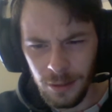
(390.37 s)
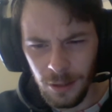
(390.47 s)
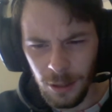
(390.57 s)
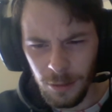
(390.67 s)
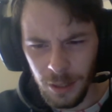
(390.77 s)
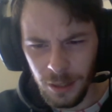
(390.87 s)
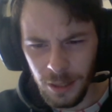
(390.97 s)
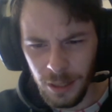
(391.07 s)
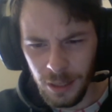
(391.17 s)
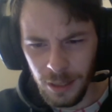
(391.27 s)
Harming a
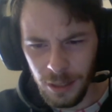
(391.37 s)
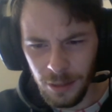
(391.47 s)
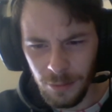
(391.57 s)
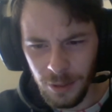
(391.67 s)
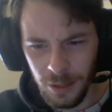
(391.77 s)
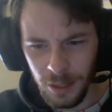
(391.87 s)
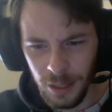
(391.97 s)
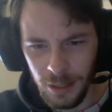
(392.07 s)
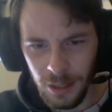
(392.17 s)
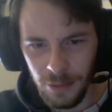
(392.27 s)
lady is one thing
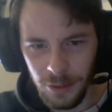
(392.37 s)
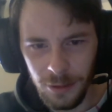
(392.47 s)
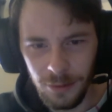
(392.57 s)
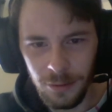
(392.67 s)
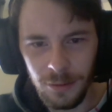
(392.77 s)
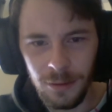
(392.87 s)
I'd never do.